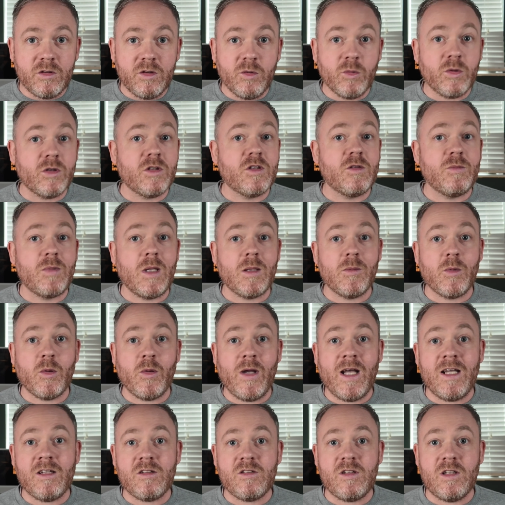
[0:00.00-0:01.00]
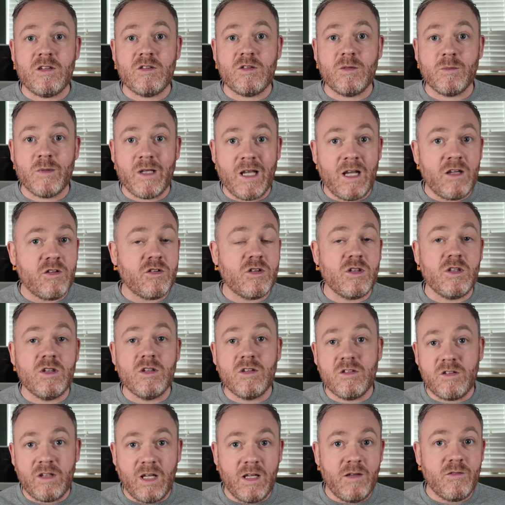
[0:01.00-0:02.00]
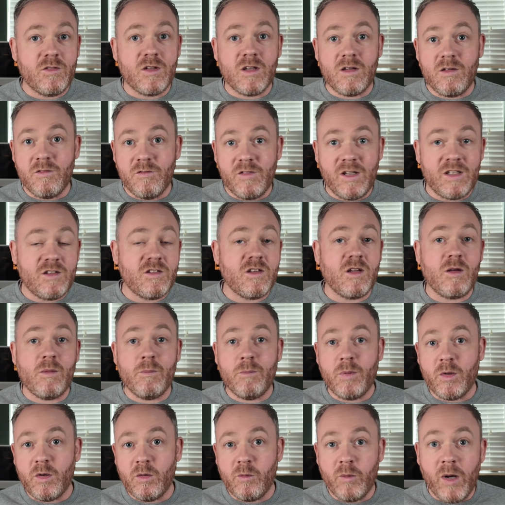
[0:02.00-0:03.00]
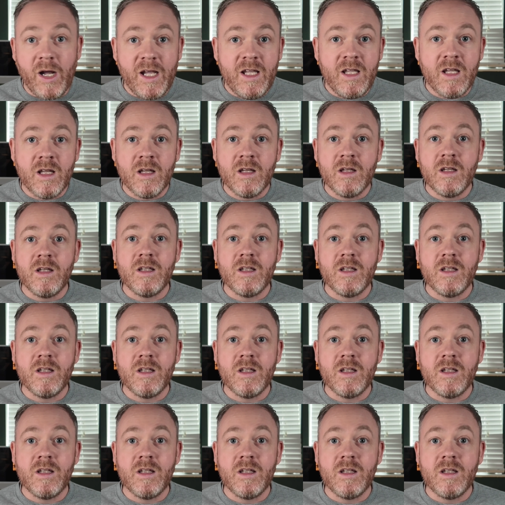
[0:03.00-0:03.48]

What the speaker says: and you wanted to be able to access some cash that you'd saved and invested and put away,